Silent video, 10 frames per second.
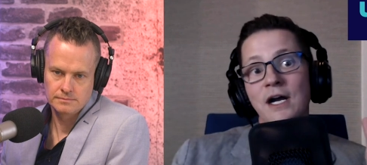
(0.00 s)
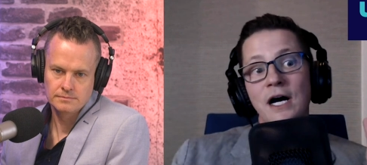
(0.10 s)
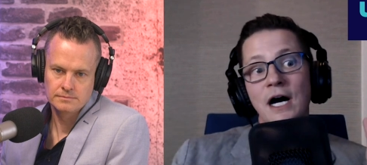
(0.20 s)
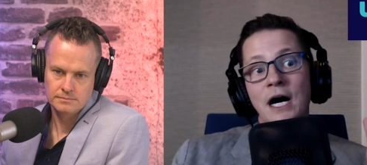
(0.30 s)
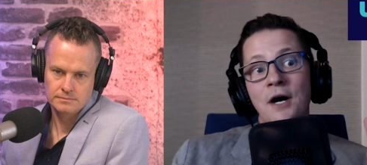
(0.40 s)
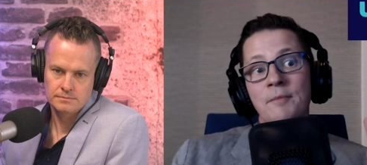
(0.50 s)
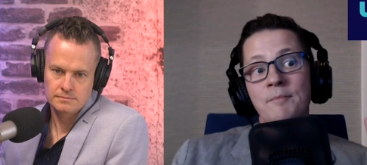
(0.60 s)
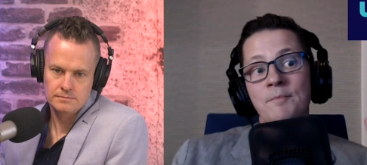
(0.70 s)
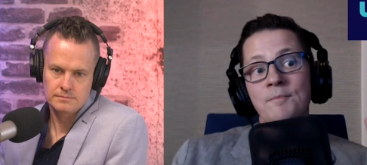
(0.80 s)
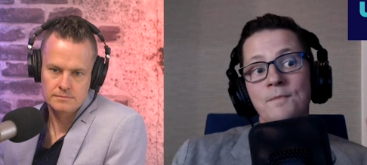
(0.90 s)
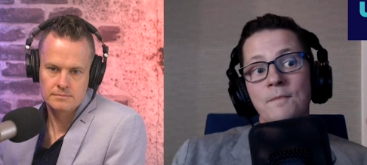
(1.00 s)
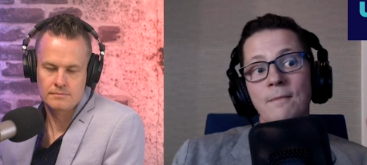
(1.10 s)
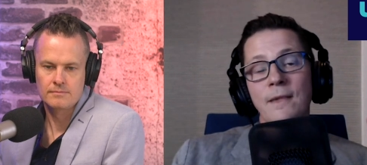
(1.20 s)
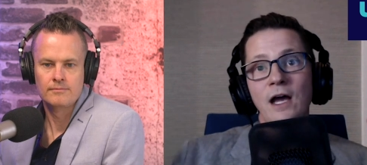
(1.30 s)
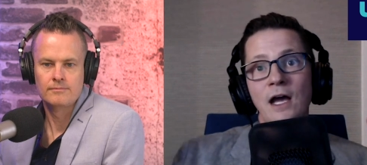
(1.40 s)
Speaker 1: Um,
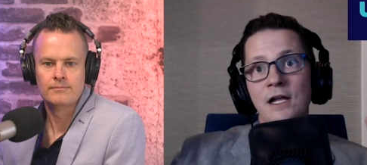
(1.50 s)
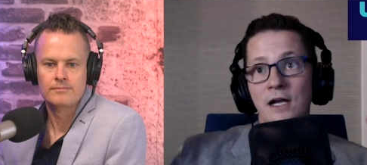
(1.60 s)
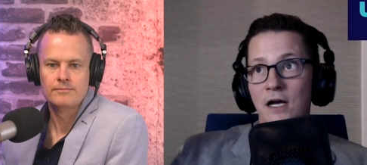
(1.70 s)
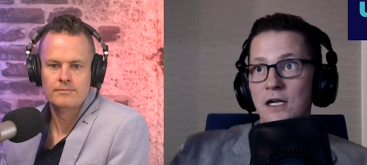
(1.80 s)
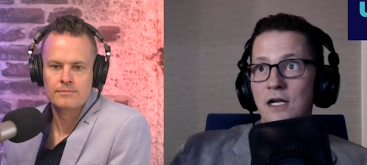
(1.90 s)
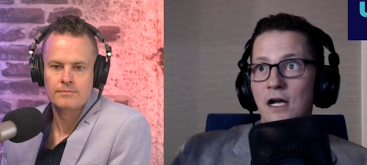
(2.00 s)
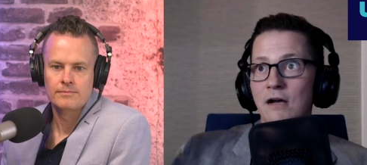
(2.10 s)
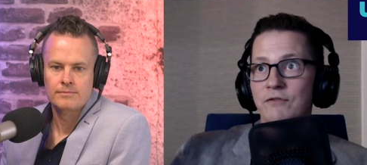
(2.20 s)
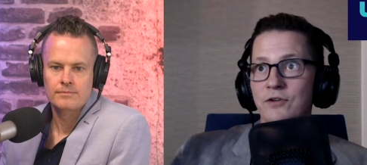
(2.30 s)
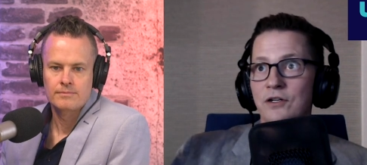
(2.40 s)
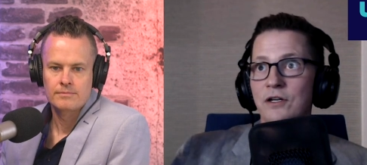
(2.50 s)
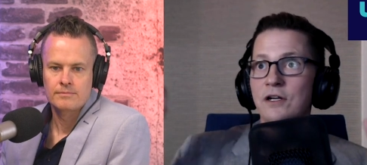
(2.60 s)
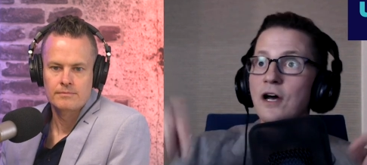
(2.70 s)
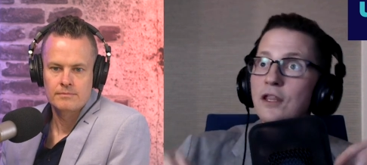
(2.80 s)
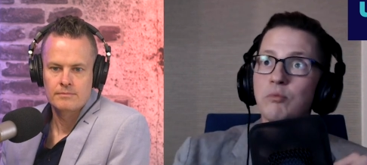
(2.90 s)
and I have
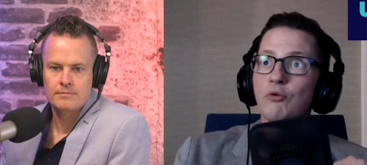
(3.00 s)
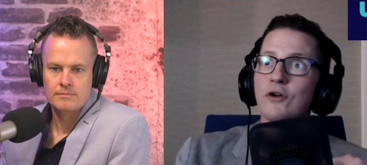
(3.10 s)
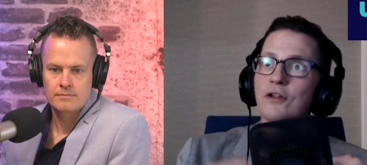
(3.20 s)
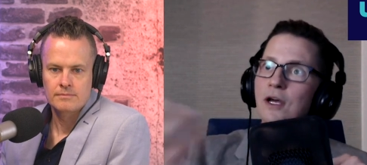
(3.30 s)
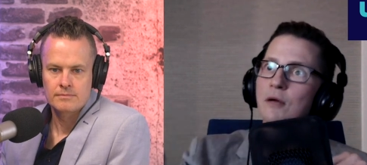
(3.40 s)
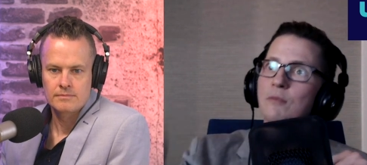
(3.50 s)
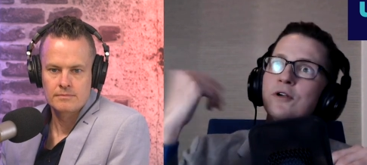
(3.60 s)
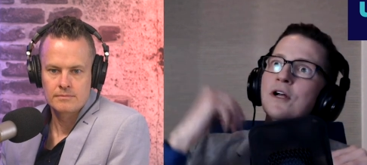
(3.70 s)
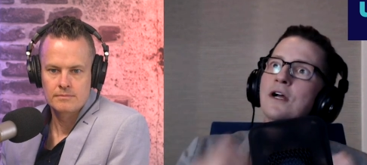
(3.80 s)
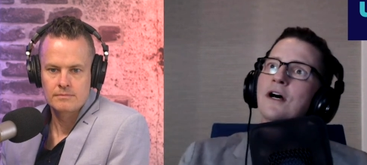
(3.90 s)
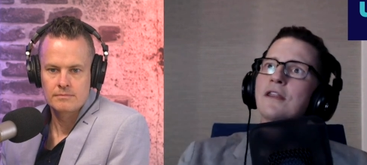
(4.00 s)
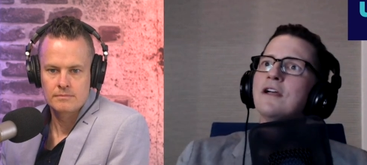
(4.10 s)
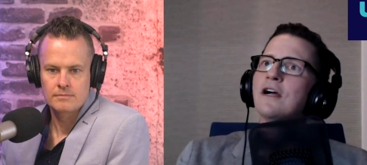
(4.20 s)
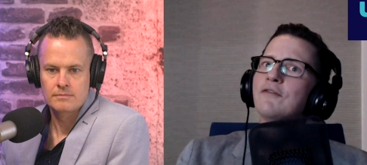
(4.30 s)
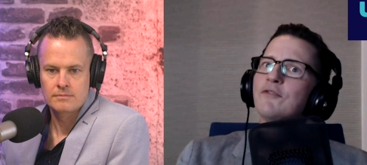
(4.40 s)
another point on that, but I think I've
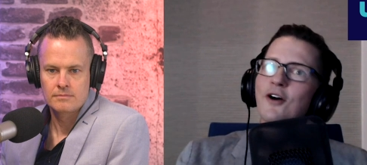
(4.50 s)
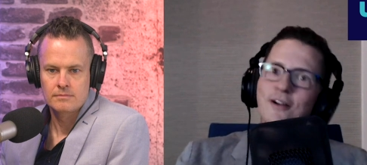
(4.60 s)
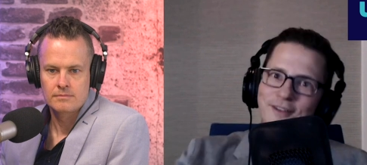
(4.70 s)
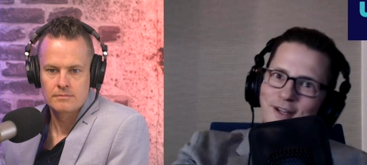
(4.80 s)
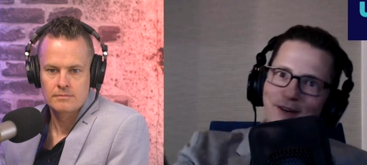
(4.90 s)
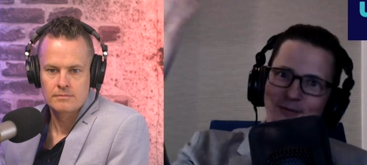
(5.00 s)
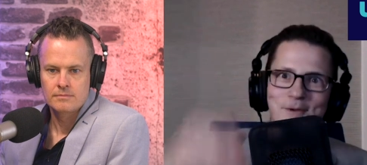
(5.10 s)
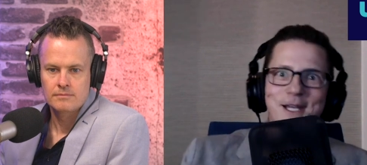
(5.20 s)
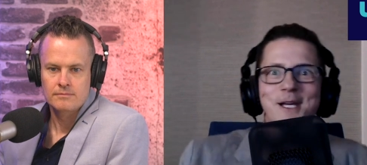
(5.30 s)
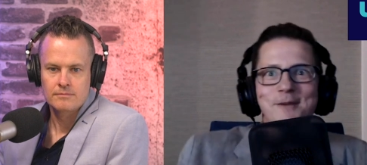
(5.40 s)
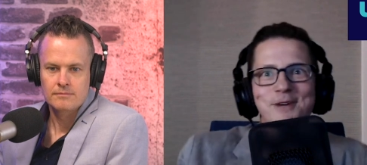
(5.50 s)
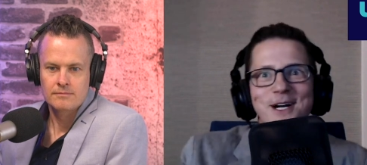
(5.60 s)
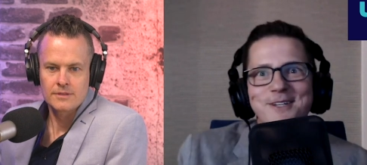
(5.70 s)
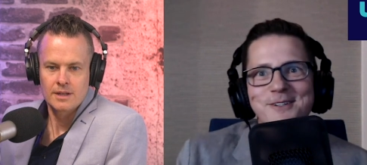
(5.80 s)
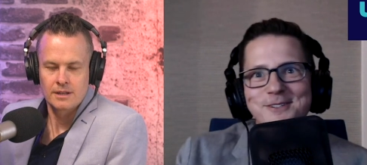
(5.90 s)
talked enough, so I'm going to kick it back to you,
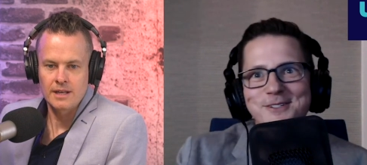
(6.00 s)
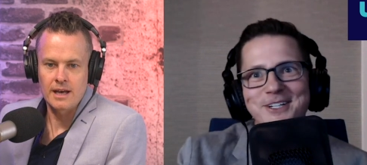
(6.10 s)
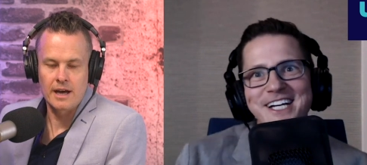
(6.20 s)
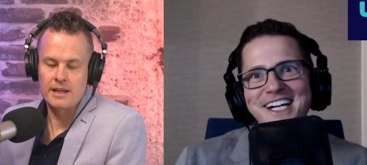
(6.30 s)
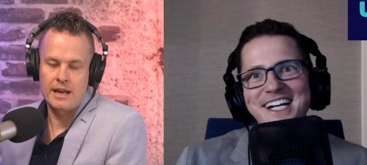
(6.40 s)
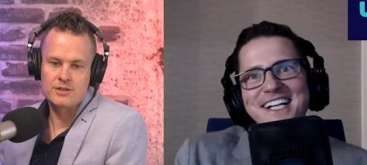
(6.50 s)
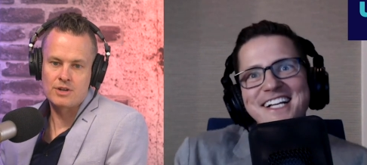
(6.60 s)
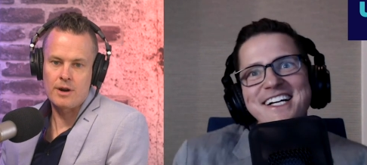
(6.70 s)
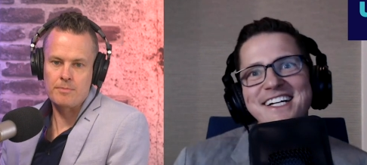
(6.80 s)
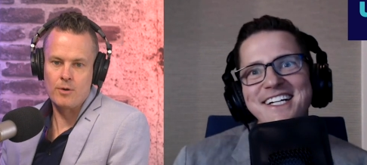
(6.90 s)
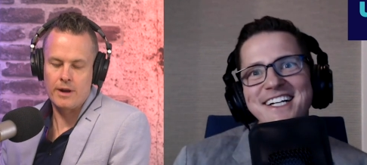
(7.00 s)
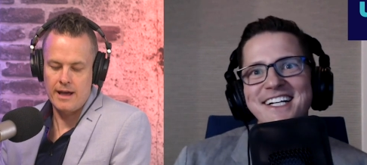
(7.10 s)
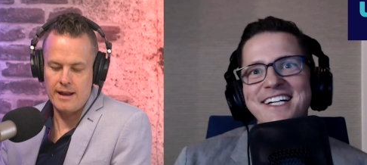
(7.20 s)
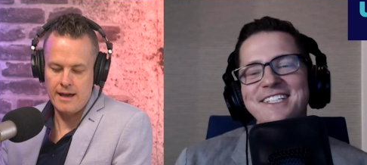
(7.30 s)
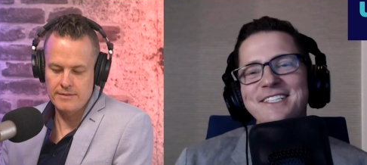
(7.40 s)
Troy.
Speaker 2: Yeah, and it's a great point. And
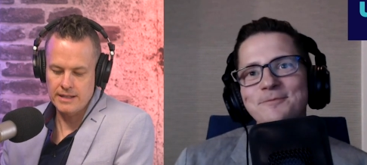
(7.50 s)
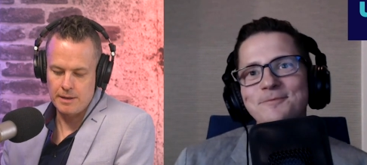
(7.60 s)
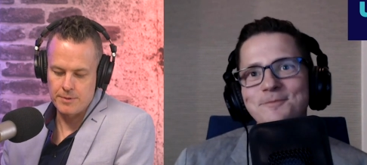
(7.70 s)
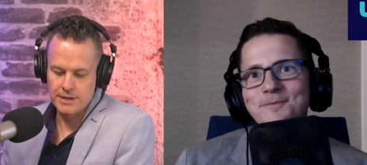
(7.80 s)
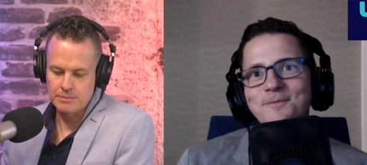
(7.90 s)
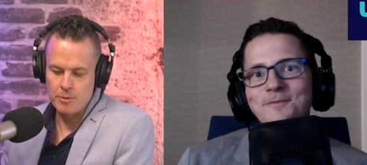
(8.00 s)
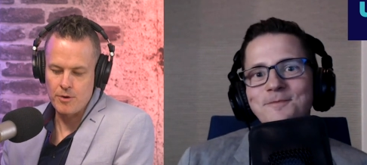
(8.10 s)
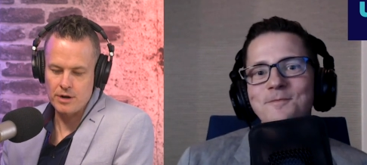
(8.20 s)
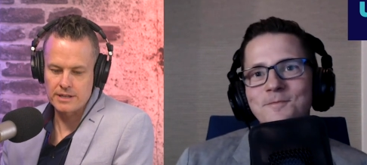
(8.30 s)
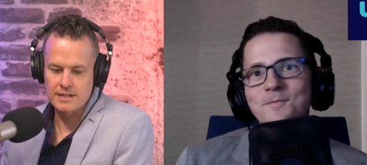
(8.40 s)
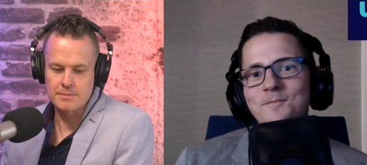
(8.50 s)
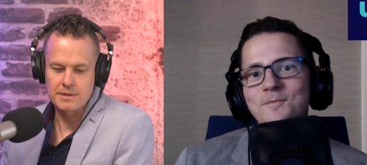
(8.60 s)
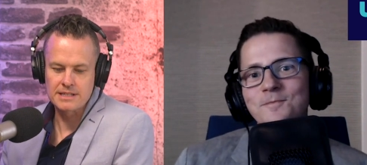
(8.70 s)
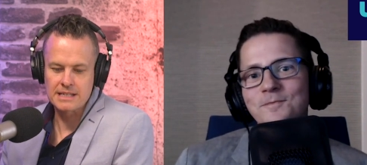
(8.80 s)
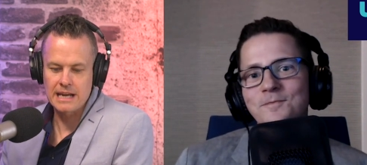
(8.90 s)
having that predictable product is a big,
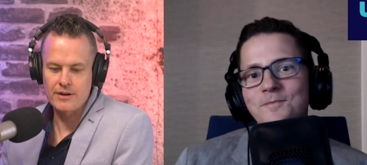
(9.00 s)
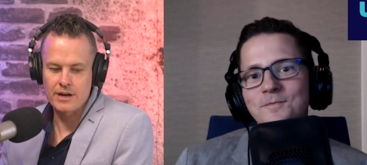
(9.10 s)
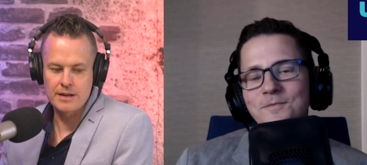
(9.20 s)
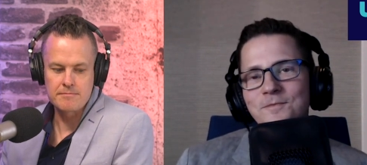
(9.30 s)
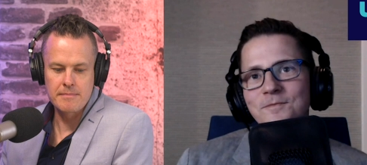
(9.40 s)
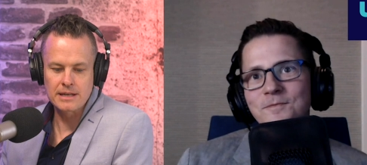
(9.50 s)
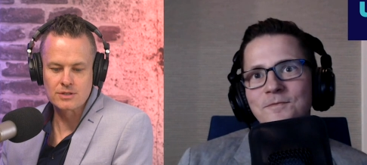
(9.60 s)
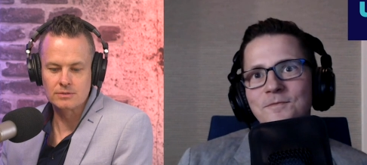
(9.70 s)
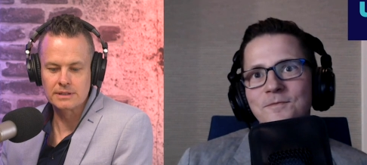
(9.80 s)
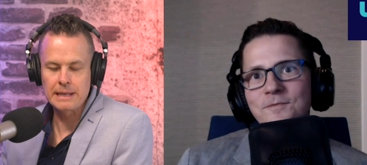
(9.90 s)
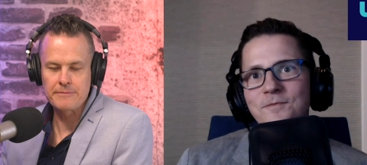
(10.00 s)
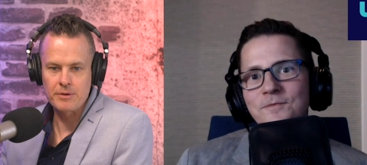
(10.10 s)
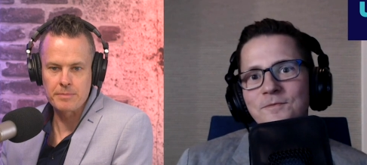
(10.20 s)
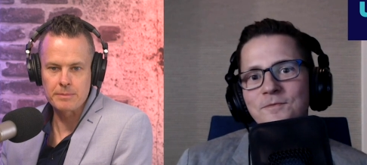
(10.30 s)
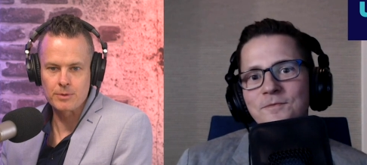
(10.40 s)
scary mental leap for
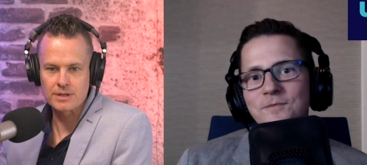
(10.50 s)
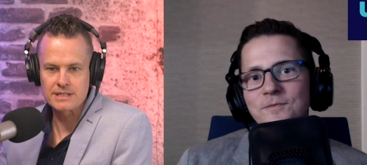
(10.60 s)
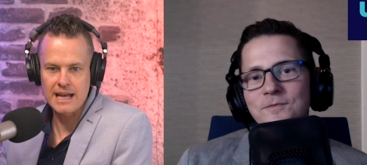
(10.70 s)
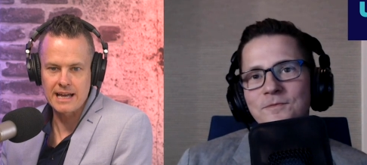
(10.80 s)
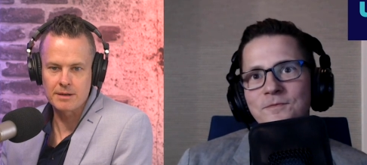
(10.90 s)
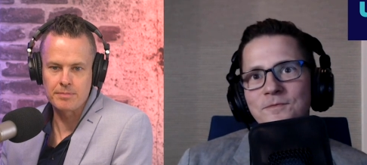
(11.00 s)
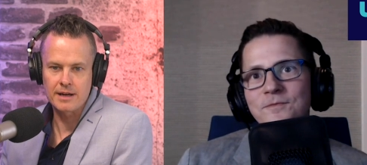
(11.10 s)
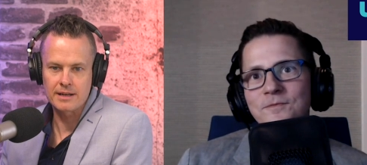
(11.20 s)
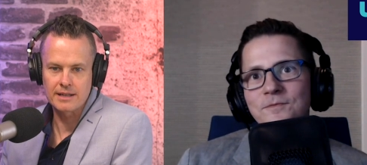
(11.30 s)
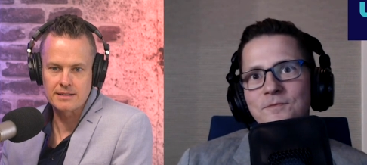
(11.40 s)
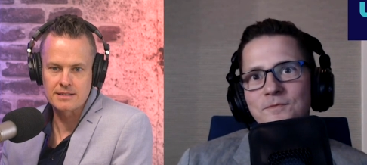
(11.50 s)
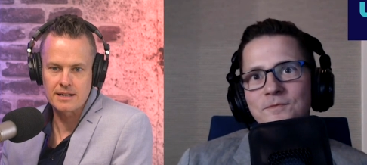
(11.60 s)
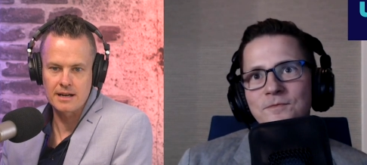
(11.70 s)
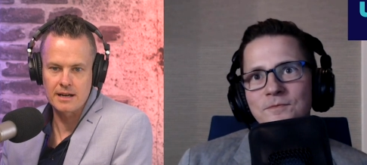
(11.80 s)
people to take. But it's, uh,